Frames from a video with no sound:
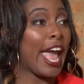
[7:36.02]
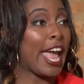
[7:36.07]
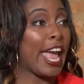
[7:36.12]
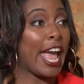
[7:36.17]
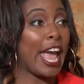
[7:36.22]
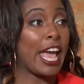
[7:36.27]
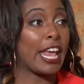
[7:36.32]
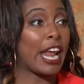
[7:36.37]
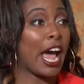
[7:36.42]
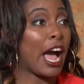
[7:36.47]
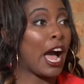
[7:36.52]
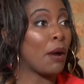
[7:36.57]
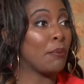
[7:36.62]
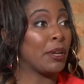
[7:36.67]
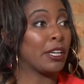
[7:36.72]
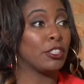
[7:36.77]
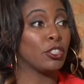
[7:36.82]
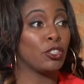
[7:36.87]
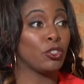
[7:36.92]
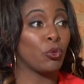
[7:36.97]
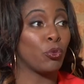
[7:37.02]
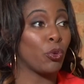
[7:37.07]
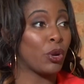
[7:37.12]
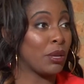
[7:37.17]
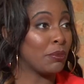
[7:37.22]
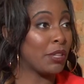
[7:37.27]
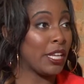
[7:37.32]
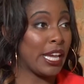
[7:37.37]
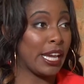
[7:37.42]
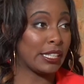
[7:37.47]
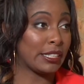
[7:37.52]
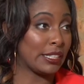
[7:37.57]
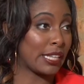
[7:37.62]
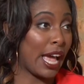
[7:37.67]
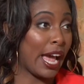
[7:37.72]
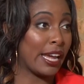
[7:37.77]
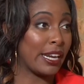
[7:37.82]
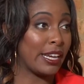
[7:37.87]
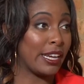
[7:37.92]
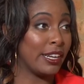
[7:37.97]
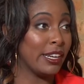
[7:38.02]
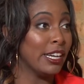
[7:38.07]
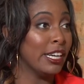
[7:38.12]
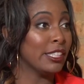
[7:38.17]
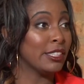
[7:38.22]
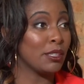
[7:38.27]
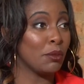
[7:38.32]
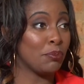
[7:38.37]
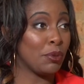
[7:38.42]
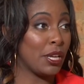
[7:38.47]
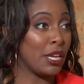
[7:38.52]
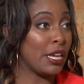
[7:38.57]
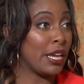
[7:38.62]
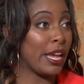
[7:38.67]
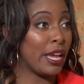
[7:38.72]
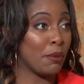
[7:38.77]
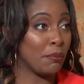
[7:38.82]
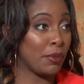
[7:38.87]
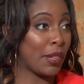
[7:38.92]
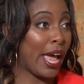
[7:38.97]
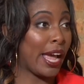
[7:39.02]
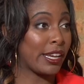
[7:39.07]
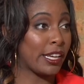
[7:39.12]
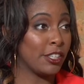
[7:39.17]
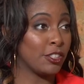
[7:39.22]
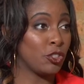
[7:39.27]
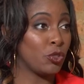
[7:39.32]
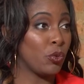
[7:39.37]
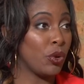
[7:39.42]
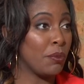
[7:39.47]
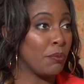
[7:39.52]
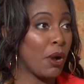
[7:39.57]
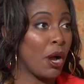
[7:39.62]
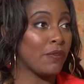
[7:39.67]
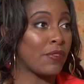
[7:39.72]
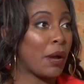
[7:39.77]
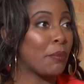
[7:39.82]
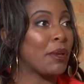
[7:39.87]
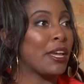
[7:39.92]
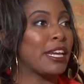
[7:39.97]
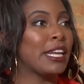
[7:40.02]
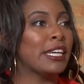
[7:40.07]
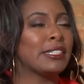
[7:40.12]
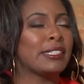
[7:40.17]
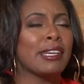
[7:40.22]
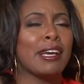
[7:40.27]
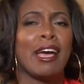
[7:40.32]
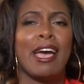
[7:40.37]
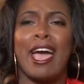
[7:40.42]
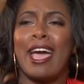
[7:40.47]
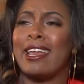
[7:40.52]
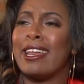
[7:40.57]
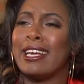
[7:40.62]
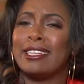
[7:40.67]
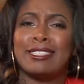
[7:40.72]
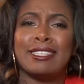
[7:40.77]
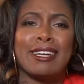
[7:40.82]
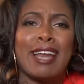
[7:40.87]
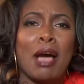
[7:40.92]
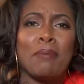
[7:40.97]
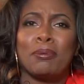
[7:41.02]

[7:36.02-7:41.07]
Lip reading: and I'm extremely excited to be in Black History Month. I mean, it's an